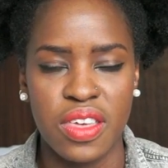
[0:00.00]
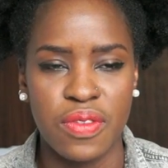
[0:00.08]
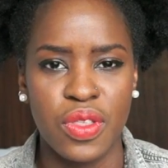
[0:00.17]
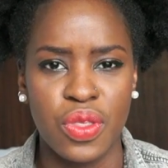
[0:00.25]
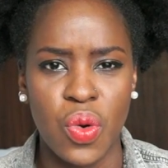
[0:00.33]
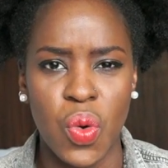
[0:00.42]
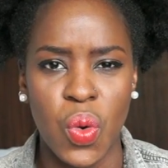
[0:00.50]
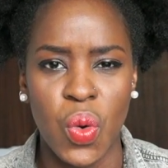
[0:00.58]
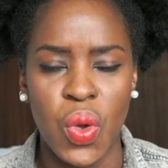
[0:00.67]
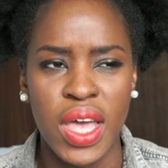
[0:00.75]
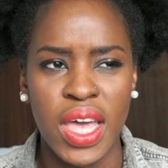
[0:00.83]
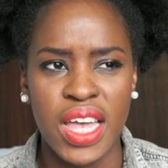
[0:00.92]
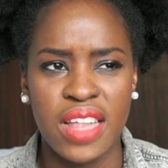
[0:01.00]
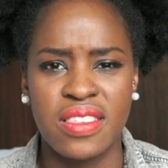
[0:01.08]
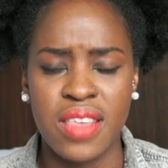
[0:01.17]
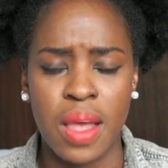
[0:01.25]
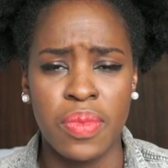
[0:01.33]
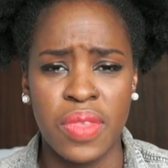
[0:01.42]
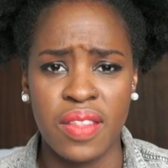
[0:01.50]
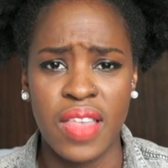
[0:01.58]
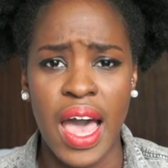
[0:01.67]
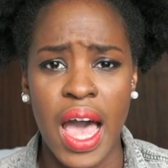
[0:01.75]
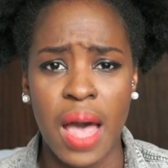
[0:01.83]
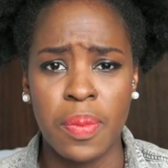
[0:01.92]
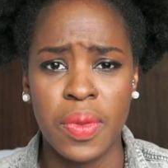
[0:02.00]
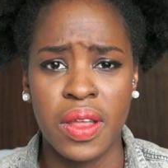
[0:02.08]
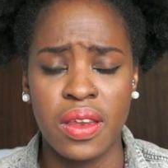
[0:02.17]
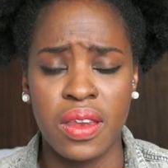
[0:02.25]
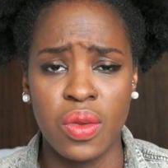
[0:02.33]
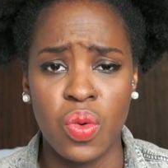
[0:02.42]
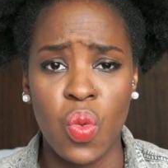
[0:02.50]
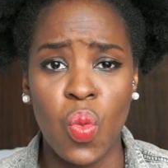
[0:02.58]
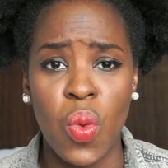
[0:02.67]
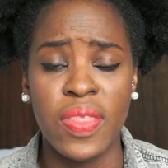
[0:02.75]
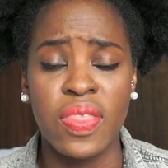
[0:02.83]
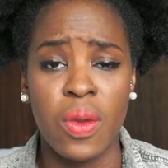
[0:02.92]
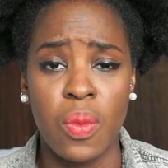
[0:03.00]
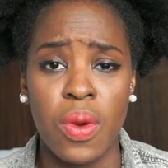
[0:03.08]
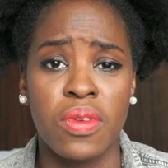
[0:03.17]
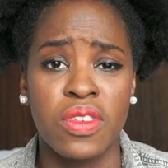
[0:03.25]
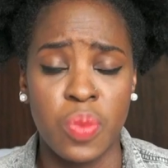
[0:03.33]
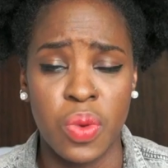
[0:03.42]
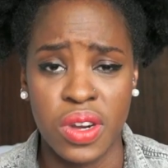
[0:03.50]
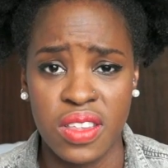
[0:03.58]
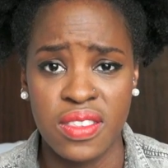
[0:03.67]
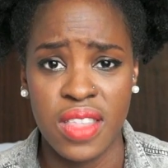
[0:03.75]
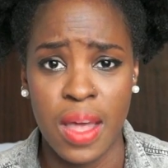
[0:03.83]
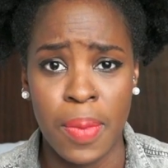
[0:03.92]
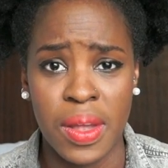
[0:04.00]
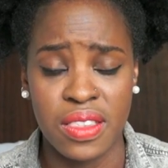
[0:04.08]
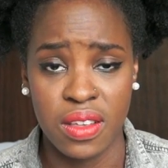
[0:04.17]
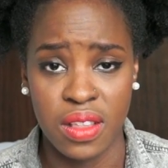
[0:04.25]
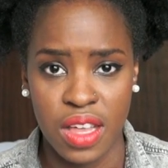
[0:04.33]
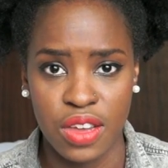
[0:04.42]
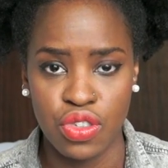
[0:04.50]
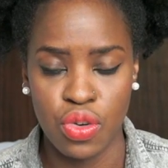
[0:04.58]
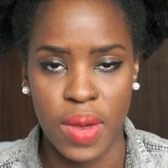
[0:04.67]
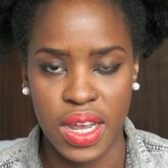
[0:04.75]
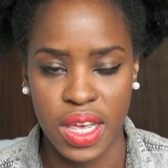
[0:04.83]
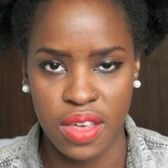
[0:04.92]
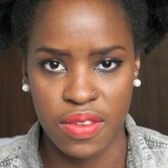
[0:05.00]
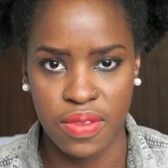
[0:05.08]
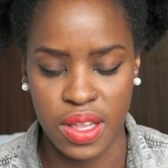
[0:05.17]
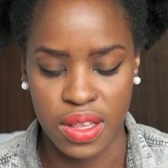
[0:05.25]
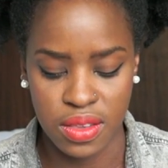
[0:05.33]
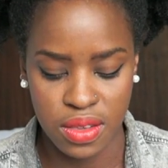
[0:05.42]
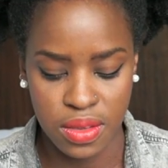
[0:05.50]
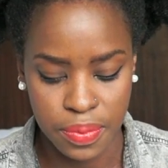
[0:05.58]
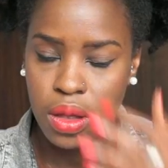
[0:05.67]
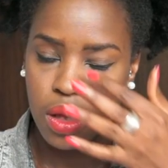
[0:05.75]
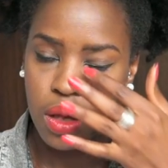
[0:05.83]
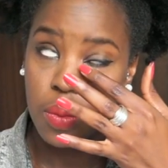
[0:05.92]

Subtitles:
even though it's something that happened when they were responding to that particular traumatic event.